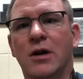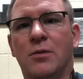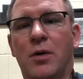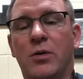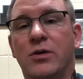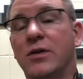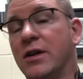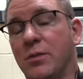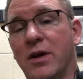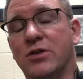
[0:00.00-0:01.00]
but we do
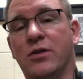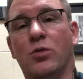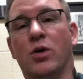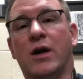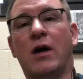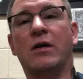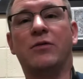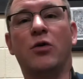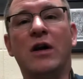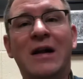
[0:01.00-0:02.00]
need to make sure that we're accounting
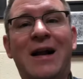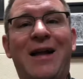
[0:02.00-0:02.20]
for it.